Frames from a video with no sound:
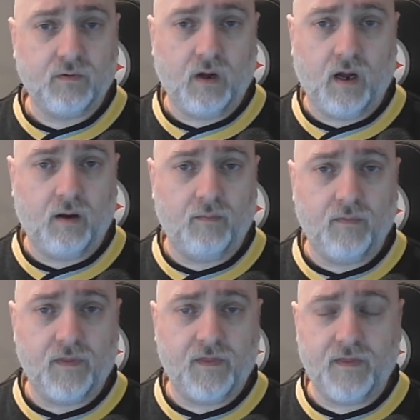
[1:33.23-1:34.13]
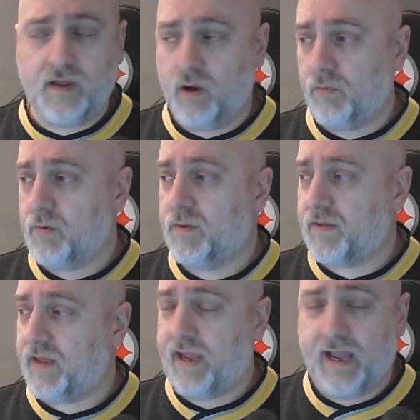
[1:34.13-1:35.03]
The only one
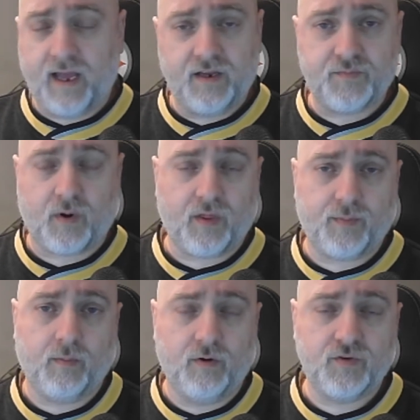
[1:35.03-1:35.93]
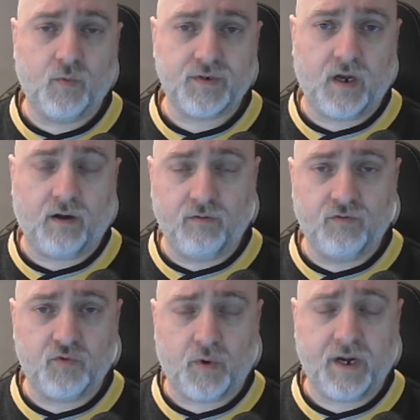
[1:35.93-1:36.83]
that they had as part of the promotion was
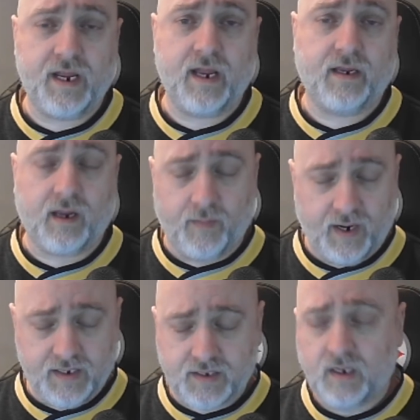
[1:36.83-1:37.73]
128 gigabytes.